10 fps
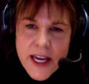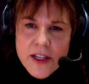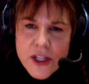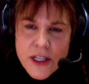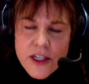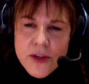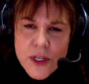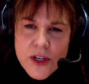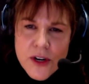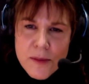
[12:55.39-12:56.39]
Angeles to
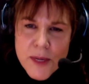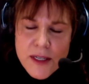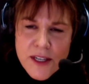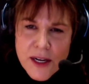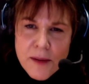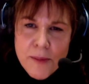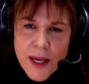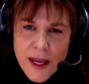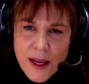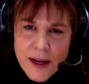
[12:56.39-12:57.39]
a tournament to
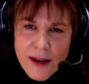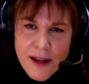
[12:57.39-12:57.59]
compete."